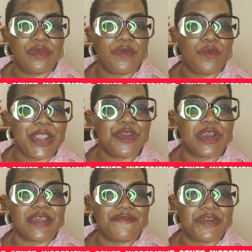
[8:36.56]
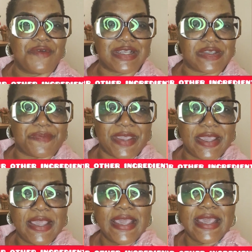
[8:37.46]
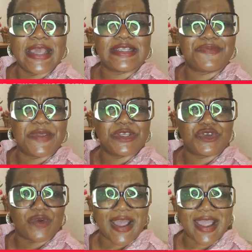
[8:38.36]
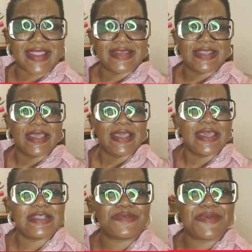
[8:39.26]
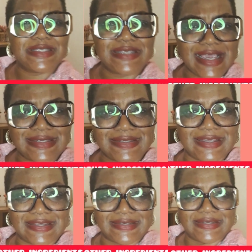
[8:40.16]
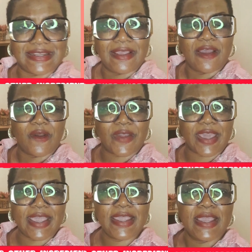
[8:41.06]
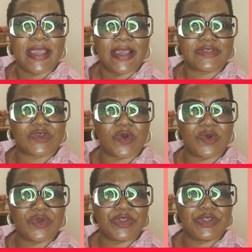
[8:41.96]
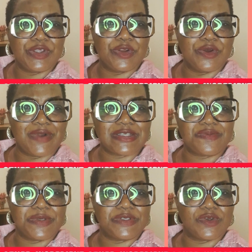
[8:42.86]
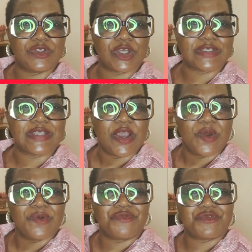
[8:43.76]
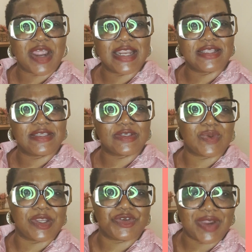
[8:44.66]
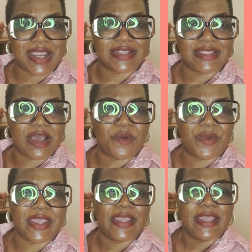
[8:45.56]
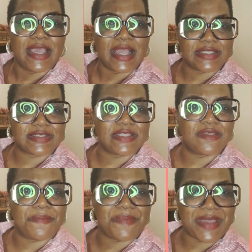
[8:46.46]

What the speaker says: when you're given a recipe, it's been tried, it's been tested. Okay, so you know, recipes don't just, we've tried it this way, tried it that way, and send the